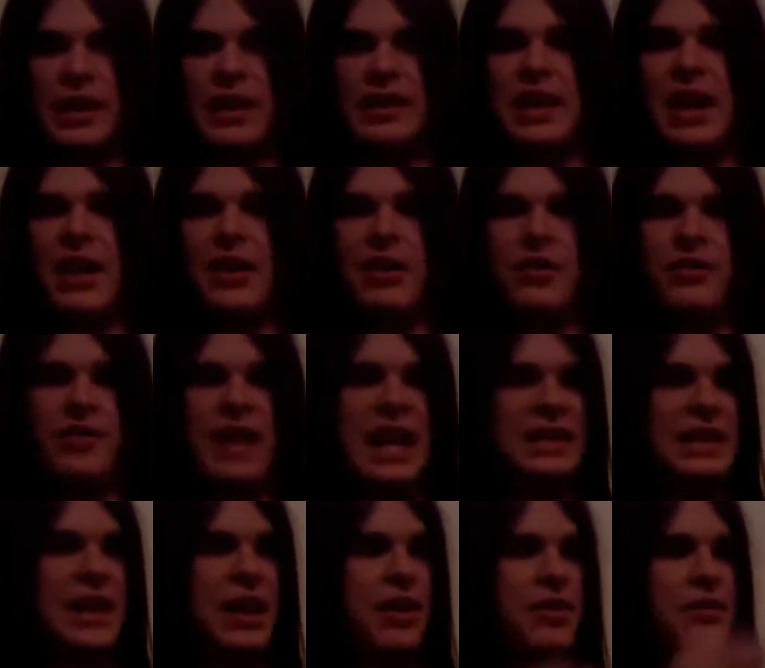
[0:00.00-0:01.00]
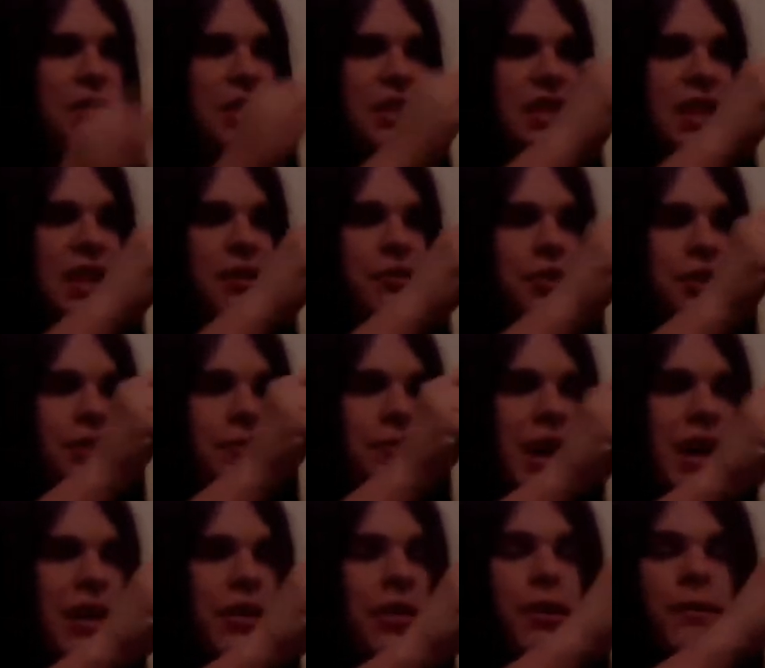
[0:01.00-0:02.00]
That's how you distinguish it
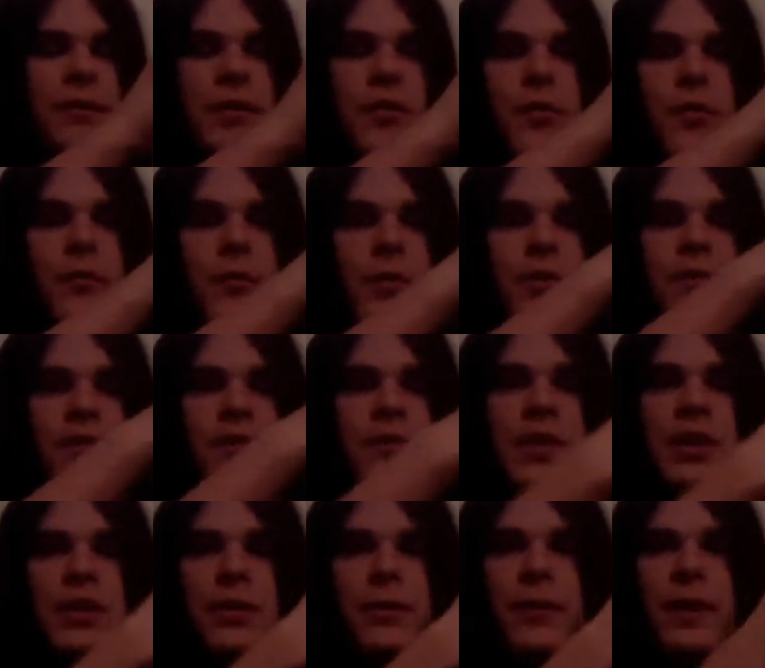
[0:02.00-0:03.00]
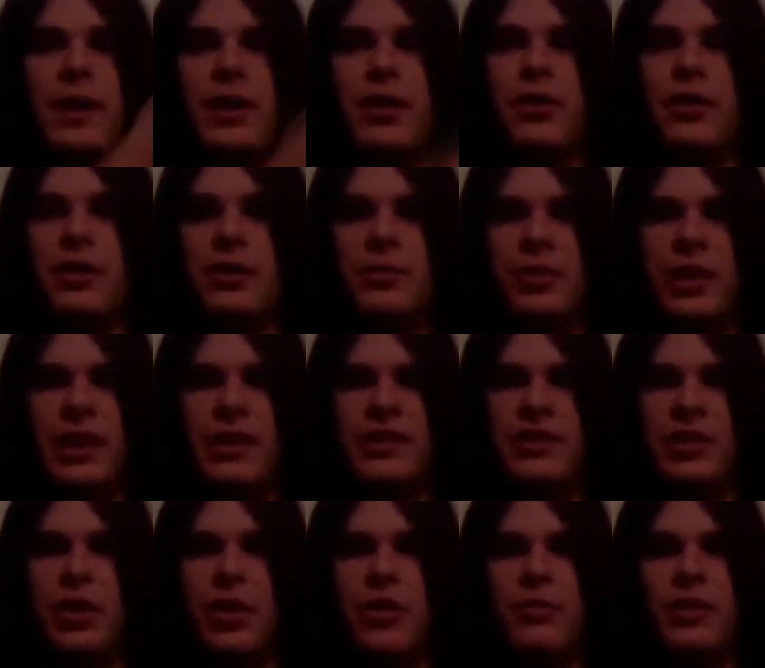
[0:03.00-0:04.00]
minor. If you remove the middle finger and you play
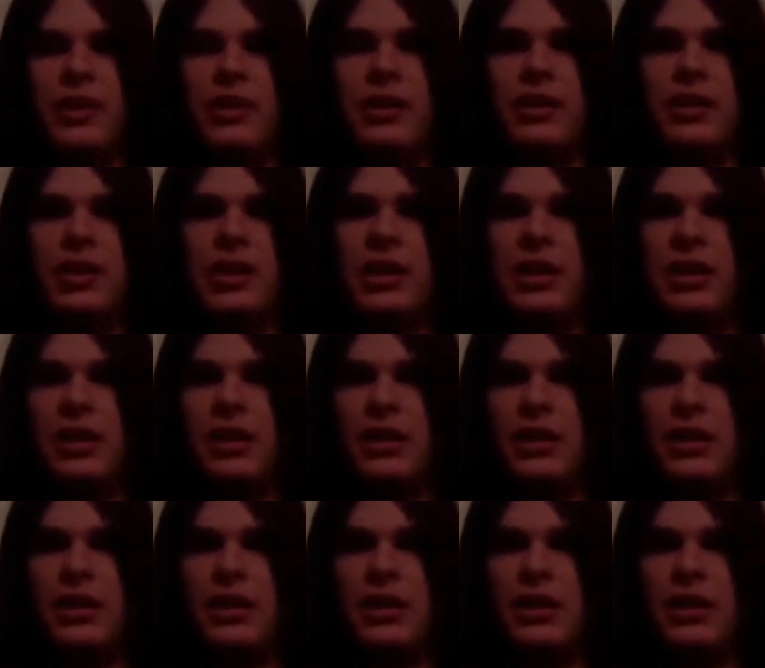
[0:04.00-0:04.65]
this open,